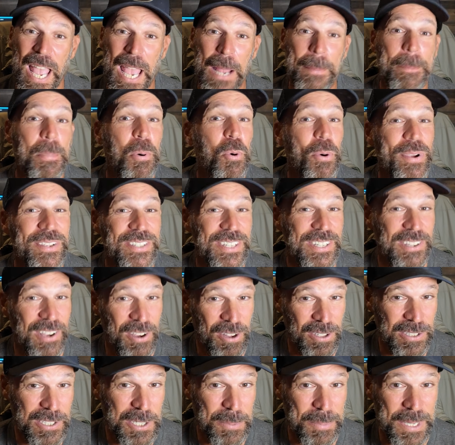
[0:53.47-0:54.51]
and Poison
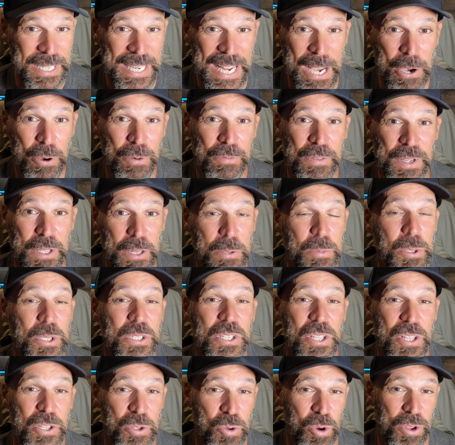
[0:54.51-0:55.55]
Ultima now available
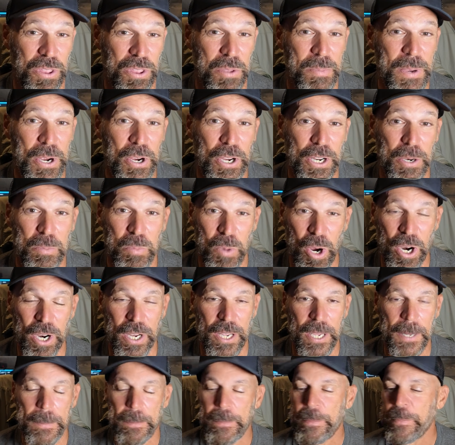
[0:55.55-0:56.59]
to the North American
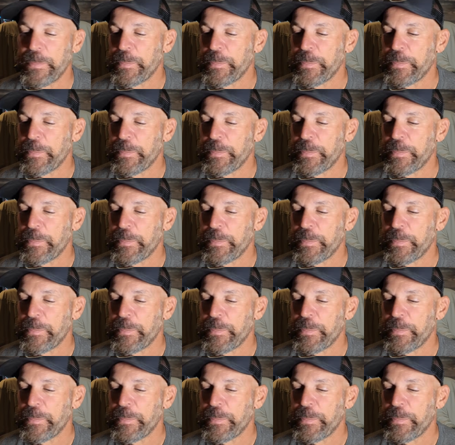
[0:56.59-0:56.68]
market.